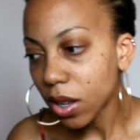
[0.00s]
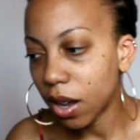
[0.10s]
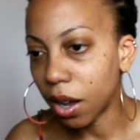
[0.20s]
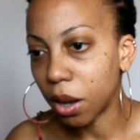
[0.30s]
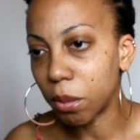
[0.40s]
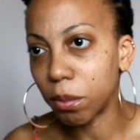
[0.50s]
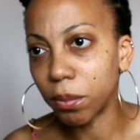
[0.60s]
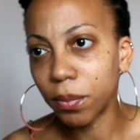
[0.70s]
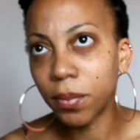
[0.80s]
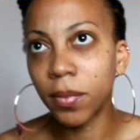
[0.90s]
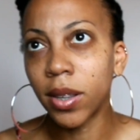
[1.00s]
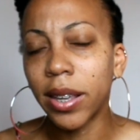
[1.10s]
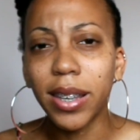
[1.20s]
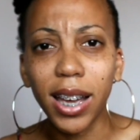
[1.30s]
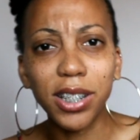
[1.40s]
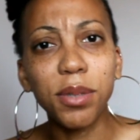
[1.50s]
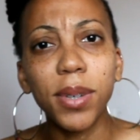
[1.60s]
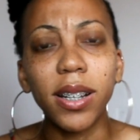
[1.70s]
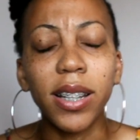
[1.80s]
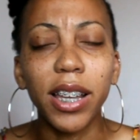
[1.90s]
um, yeah, I just
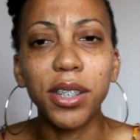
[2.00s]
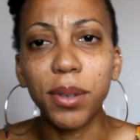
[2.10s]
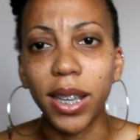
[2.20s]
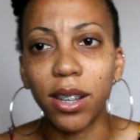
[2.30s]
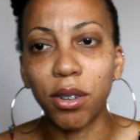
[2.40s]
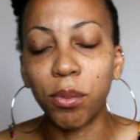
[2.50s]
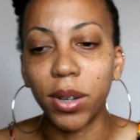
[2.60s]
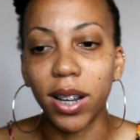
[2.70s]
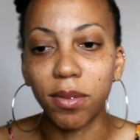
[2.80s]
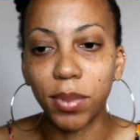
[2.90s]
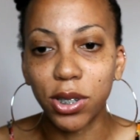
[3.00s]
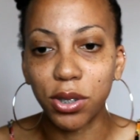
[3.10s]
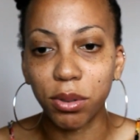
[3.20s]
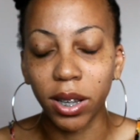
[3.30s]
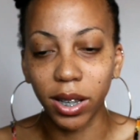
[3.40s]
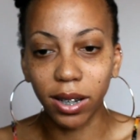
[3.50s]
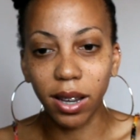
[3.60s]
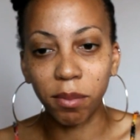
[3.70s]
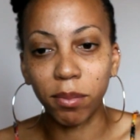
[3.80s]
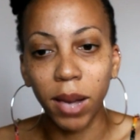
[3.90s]
want to let you in on what I've been doing in,
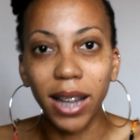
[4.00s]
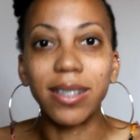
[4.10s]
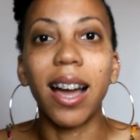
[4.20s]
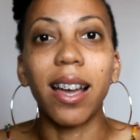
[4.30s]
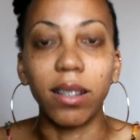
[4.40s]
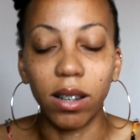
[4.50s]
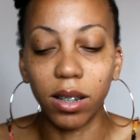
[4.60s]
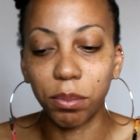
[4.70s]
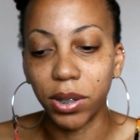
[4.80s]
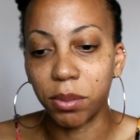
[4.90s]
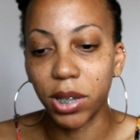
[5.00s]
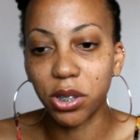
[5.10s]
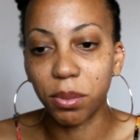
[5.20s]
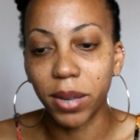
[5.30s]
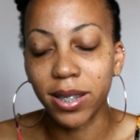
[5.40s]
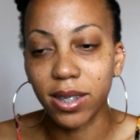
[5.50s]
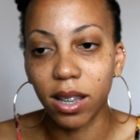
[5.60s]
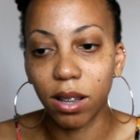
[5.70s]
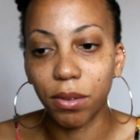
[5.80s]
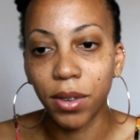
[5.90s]
in, my dialogue pretty much with
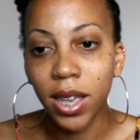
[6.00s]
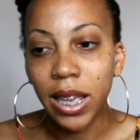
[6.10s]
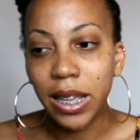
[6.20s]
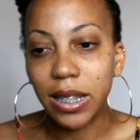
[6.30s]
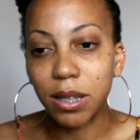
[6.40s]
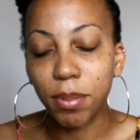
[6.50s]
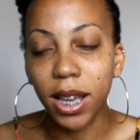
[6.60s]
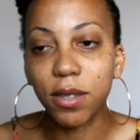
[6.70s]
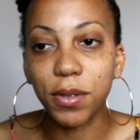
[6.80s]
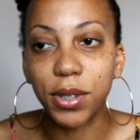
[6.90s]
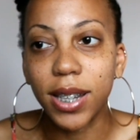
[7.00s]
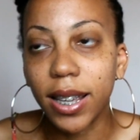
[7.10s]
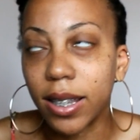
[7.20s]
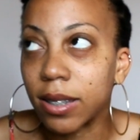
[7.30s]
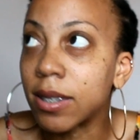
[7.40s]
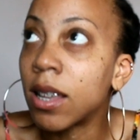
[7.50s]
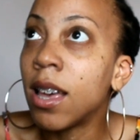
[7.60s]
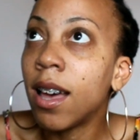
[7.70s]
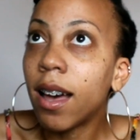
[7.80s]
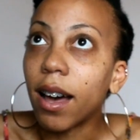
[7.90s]
myself these past few days.
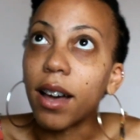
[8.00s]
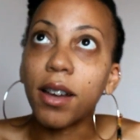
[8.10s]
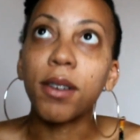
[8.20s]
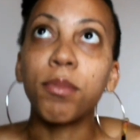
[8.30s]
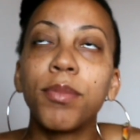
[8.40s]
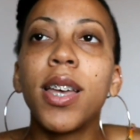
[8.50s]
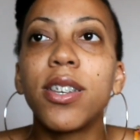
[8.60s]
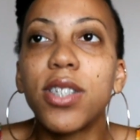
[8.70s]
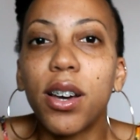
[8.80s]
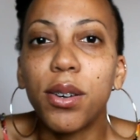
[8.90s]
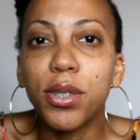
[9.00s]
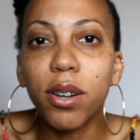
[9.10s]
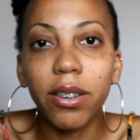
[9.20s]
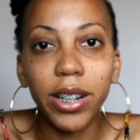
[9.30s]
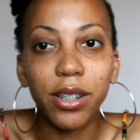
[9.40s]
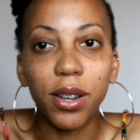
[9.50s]
Um, so you already